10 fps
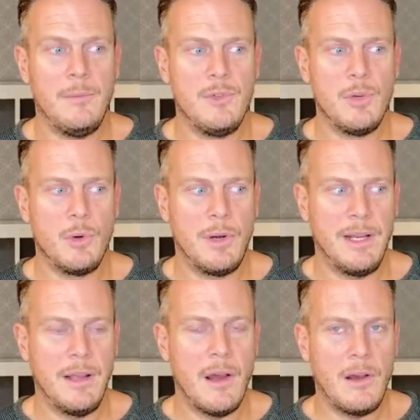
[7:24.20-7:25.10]

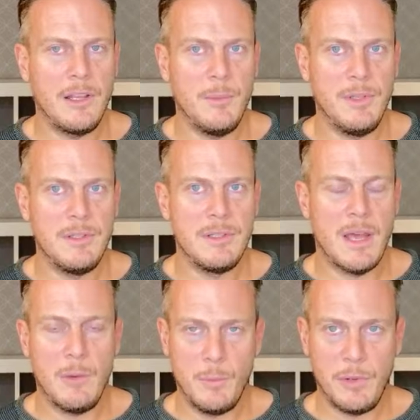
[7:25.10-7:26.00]
during arguments.
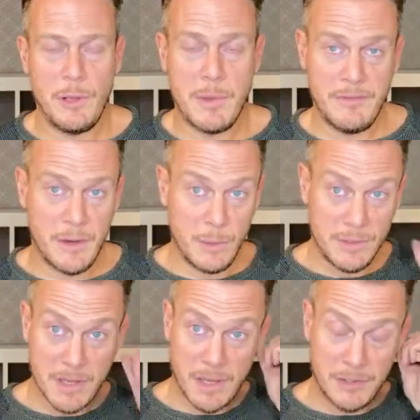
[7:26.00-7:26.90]
I would pull out my phone and
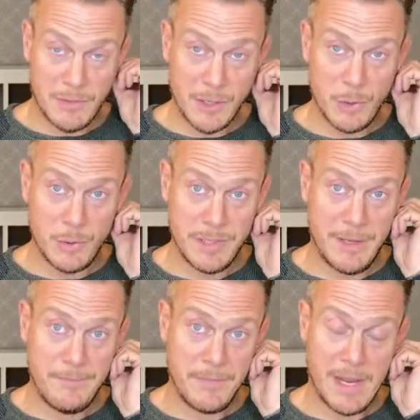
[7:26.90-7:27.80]
start to record her,
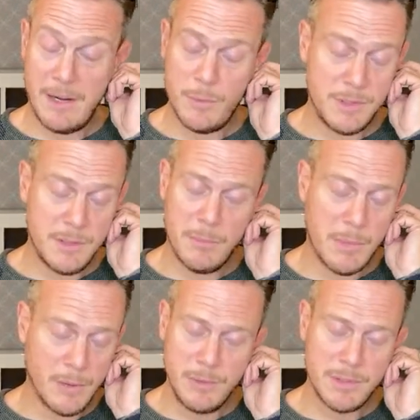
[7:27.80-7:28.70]
and it was the
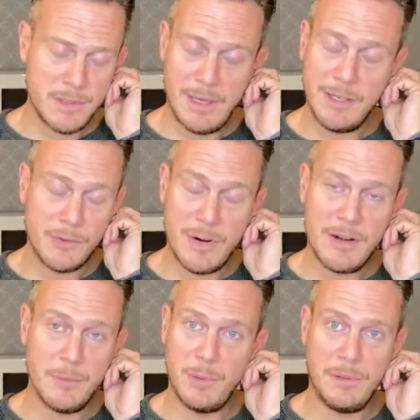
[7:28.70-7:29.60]
most
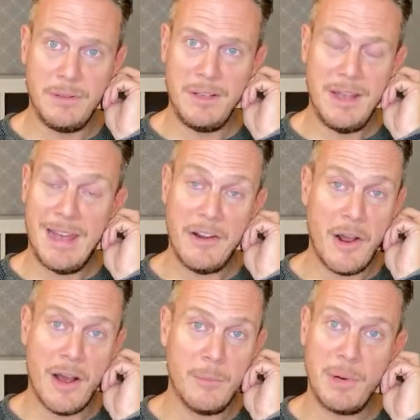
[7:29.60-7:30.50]
incredible and
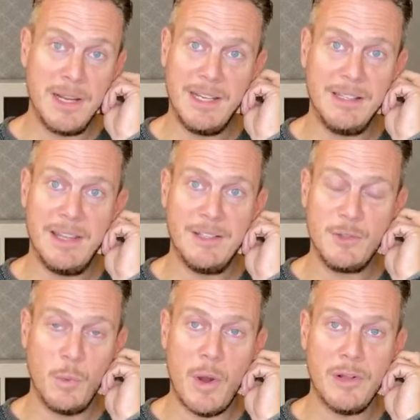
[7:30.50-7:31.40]
heartbreaking thing
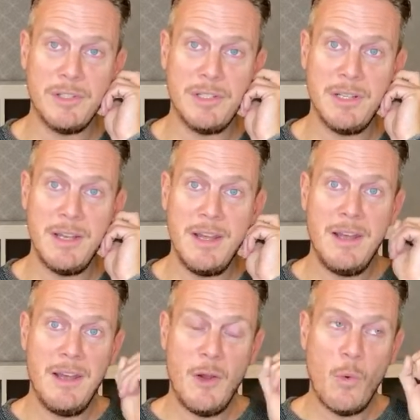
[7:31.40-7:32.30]
to watch.
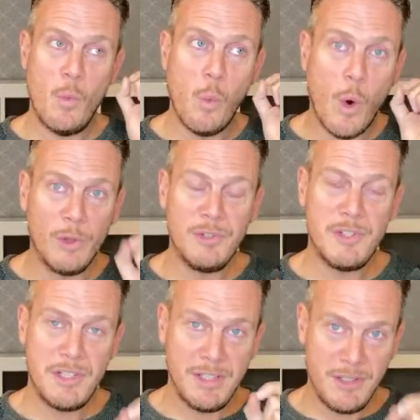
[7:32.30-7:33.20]
Once
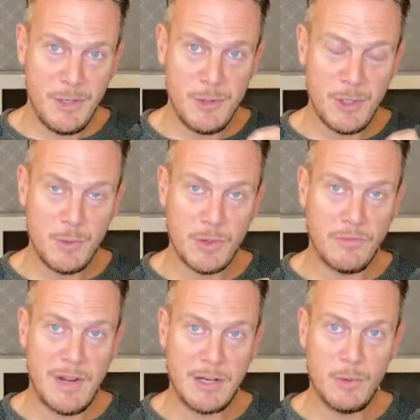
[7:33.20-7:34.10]
she knew she was on
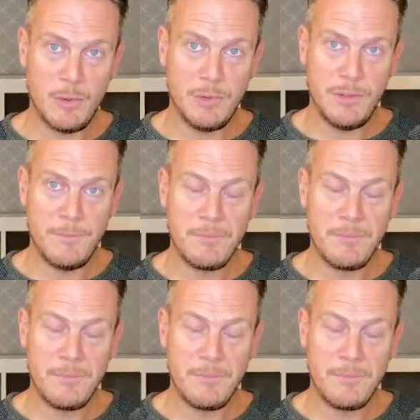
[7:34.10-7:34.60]
record,